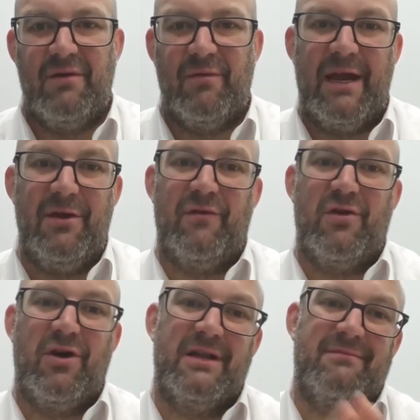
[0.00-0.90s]
where you've
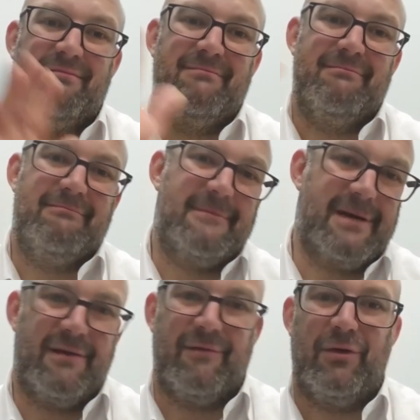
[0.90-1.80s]
got
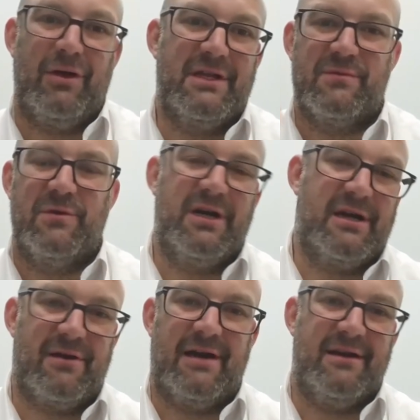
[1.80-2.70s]
kind of all of this work
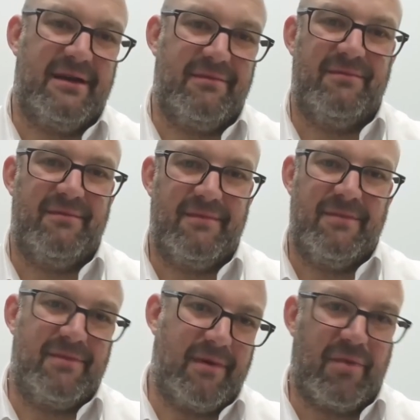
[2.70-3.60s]
around a
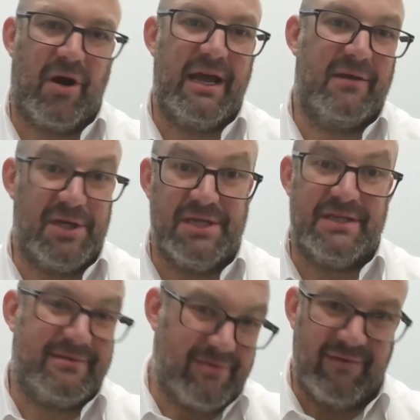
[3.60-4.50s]
product, which
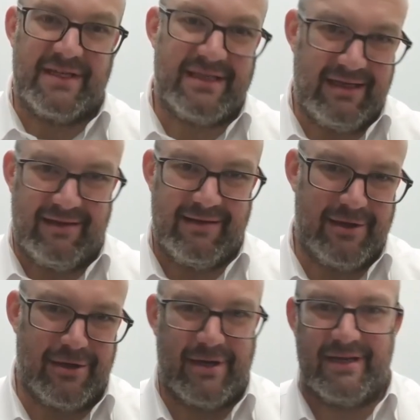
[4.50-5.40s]
is obviously,
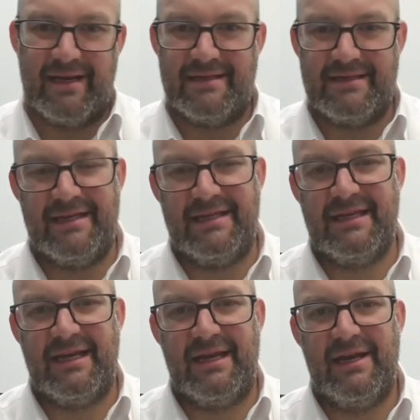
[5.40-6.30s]
as Indy said,